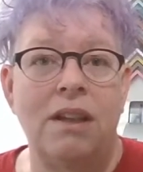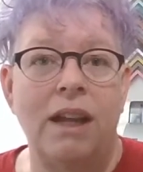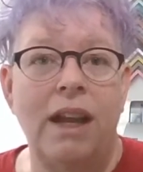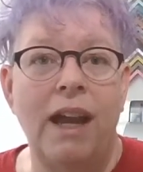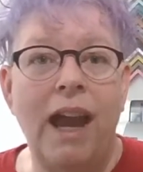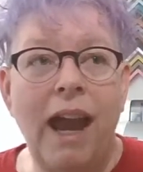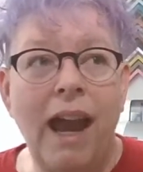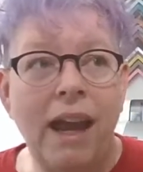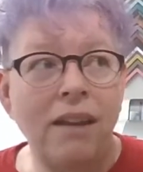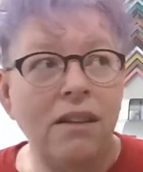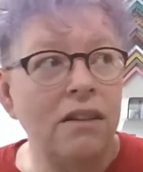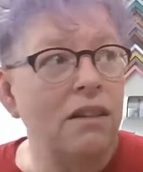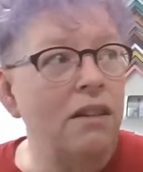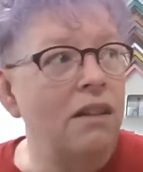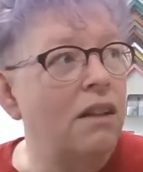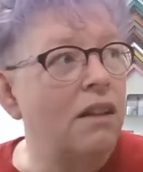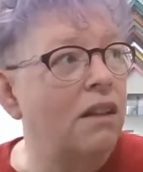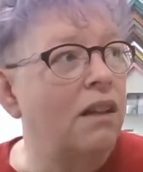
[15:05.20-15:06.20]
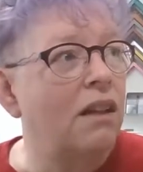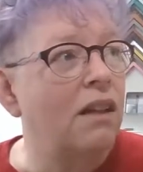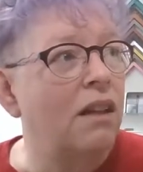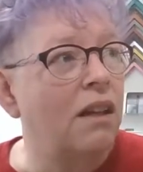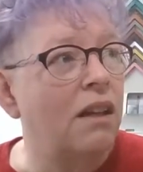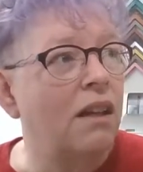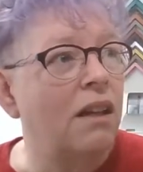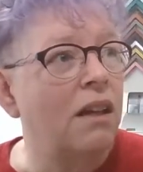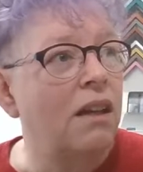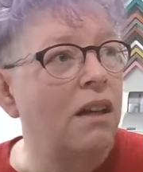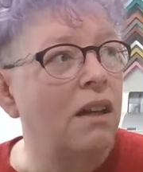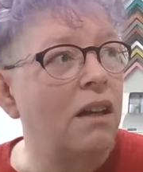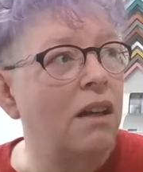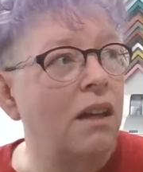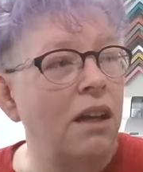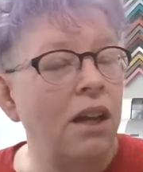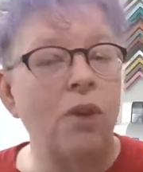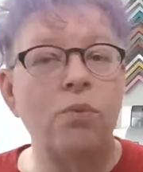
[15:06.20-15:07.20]
And,
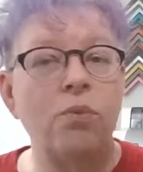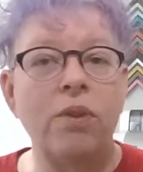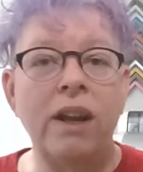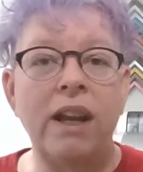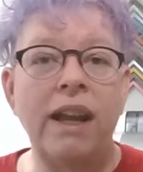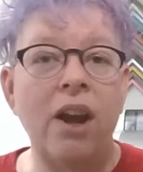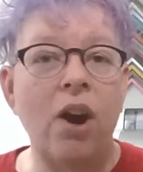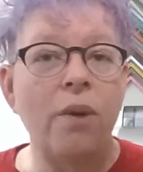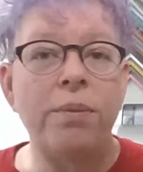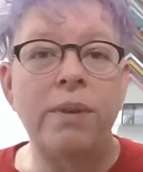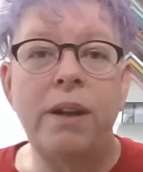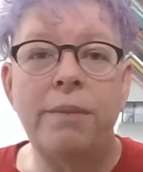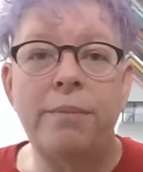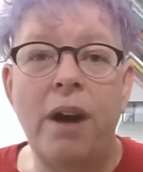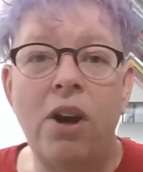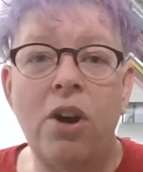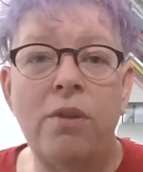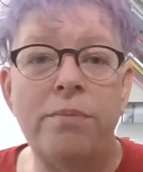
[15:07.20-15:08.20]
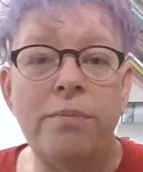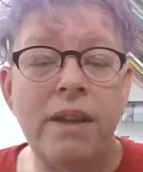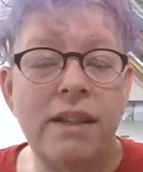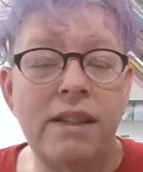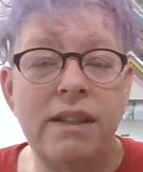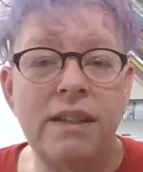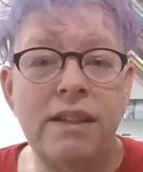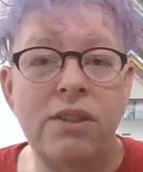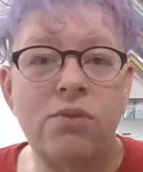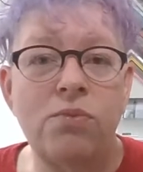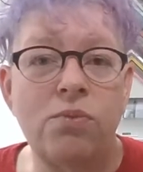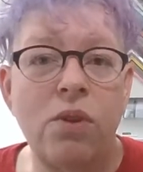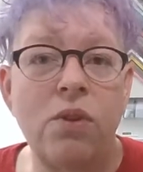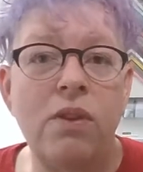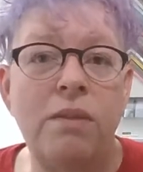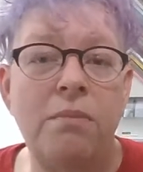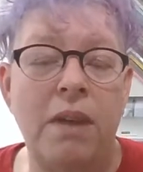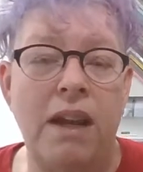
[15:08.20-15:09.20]
really opening my own business has
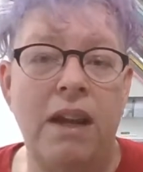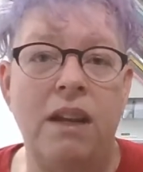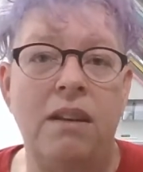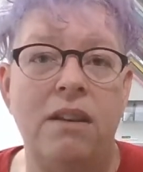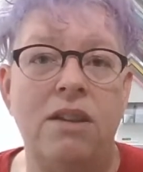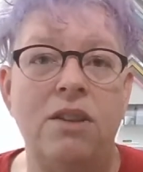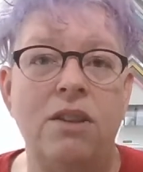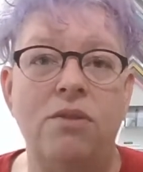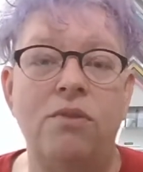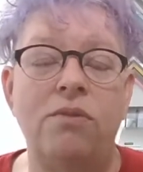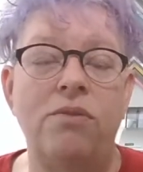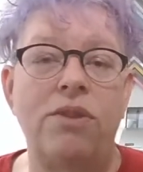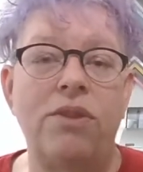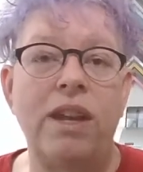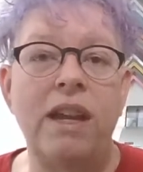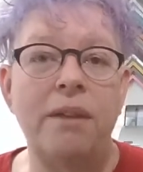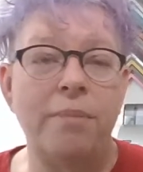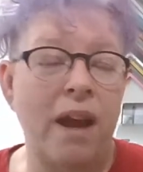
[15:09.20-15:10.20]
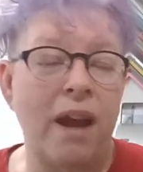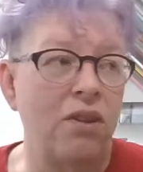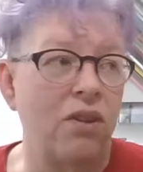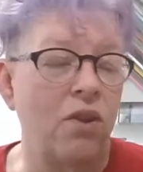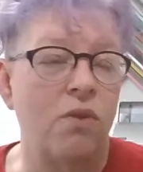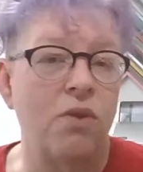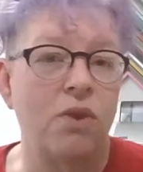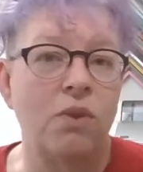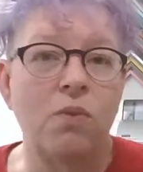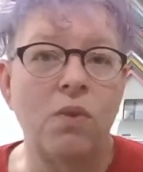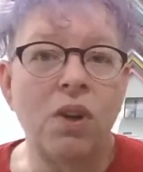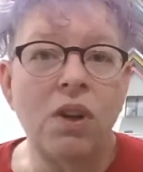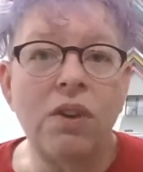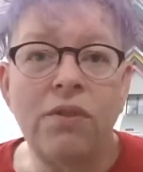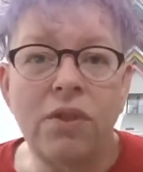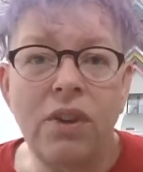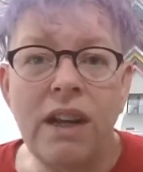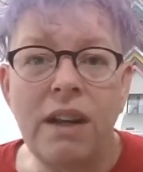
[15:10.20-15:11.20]
ruined me to think about going to work
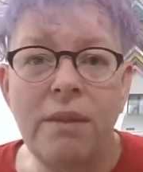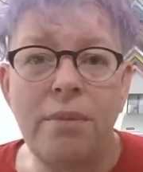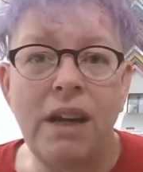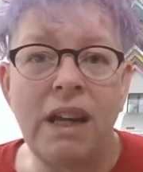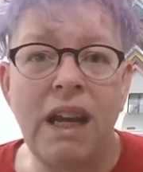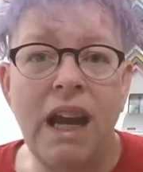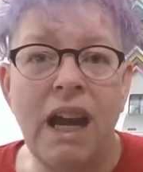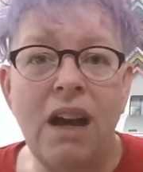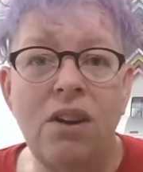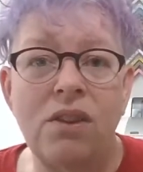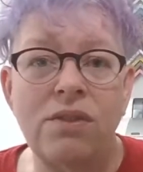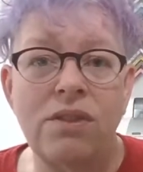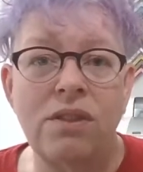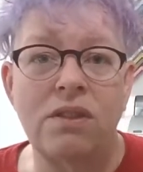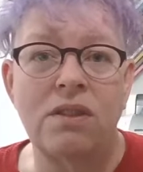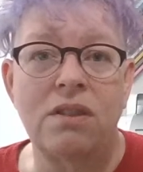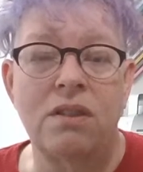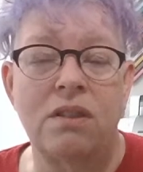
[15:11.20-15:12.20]
for anybody else.